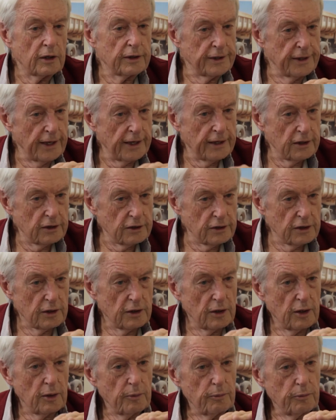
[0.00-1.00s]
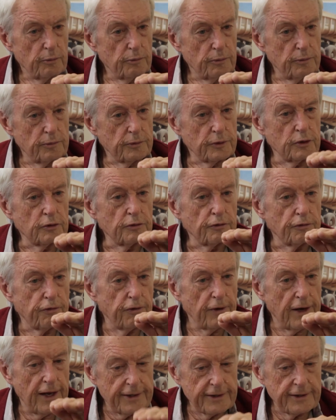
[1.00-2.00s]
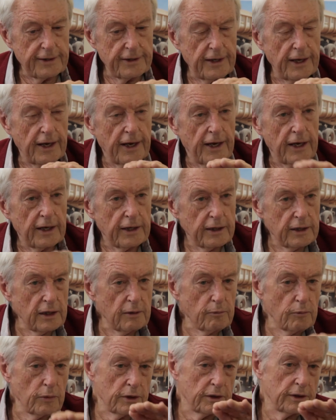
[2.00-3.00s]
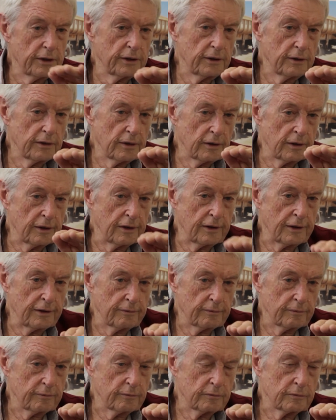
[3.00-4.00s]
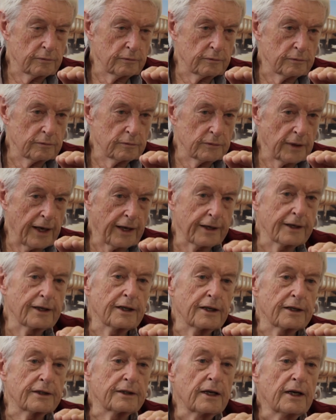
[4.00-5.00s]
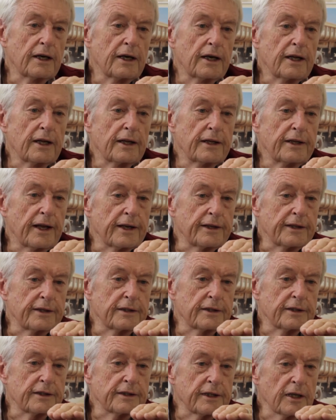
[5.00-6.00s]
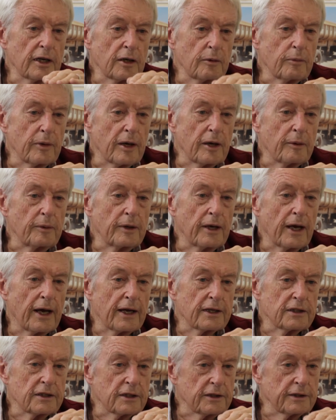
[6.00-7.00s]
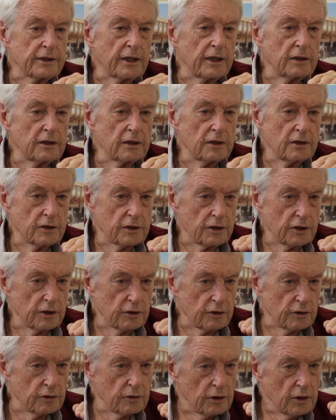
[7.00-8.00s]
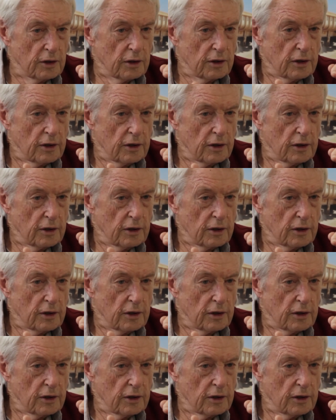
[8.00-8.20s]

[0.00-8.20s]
That is to flatten any aggregate that still maybe has a tendency to